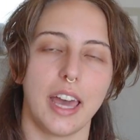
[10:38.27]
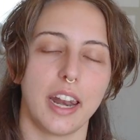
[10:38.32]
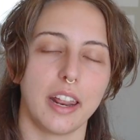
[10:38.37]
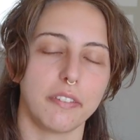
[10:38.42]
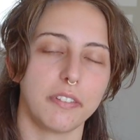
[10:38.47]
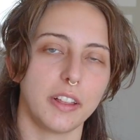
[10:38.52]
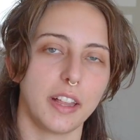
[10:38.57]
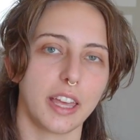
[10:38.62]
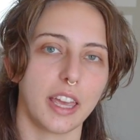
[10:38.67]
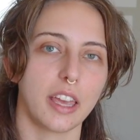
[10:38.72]
And
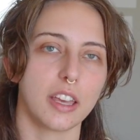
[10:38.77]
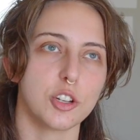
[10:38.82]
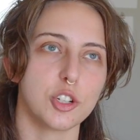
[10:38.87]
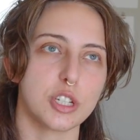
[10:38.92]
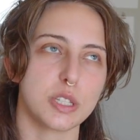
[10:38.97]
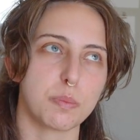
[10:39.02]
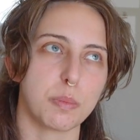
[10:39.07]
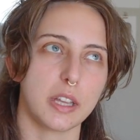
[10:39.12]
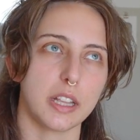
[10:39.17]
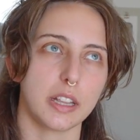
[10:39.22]
I feel like it can
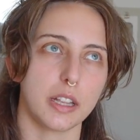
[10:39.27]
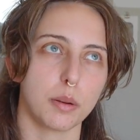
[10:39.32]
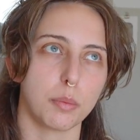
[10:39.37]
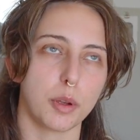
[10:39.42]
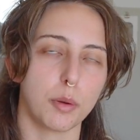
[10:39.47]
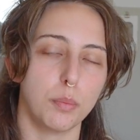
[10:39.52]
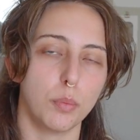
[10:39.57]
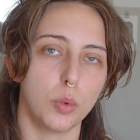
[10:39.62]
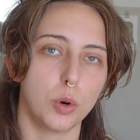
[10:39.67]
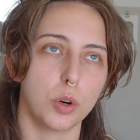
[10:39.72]
just be a little
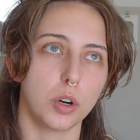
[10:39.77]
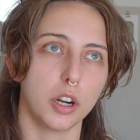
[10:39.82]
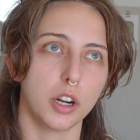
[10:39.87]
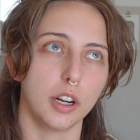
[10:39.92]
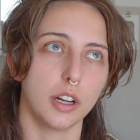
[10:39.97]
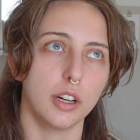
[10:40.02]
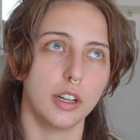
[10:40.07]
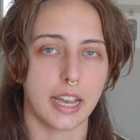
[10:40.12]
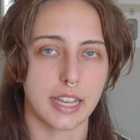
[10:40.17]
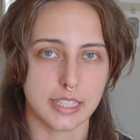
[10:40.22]
bit
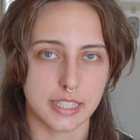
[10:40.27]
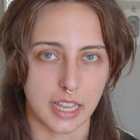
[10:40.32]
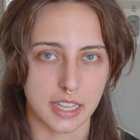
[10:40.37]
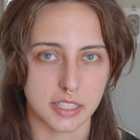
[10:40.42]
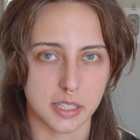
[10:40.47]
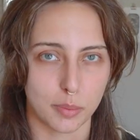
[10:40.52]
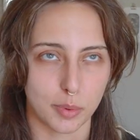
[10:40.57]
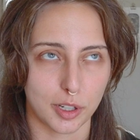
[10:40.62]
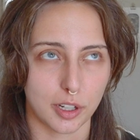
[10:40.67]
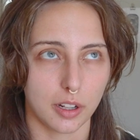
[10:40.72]
more
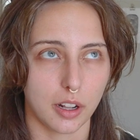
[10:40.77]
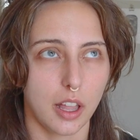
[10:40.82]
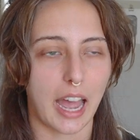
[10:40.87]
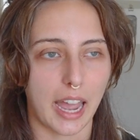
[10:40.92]
accessible.